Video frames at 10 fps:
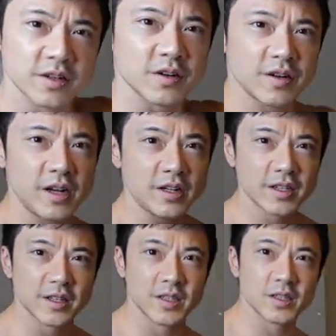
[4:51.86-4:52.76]
All right,
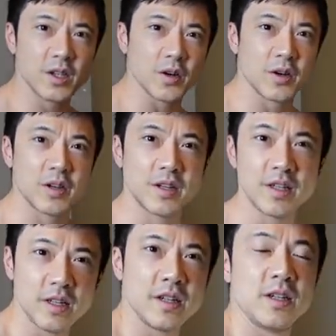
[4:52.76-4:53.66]
so
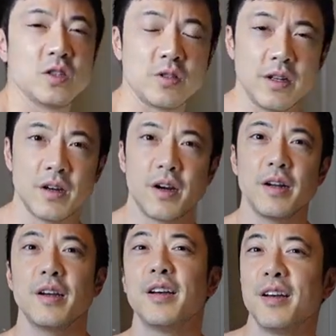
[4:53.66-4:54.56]
train
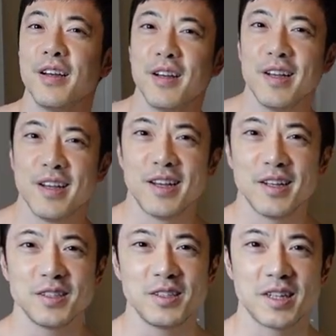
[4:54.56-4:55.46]
hard.
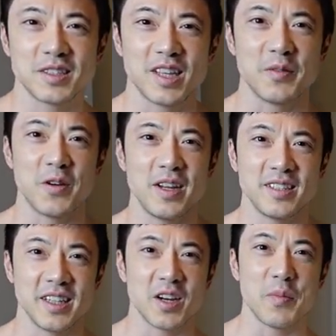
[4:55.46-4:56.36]
I'll see you next time, all right?
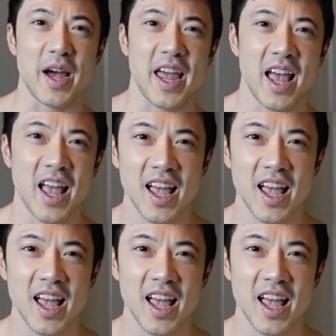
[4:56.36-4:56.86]
Take care, bye.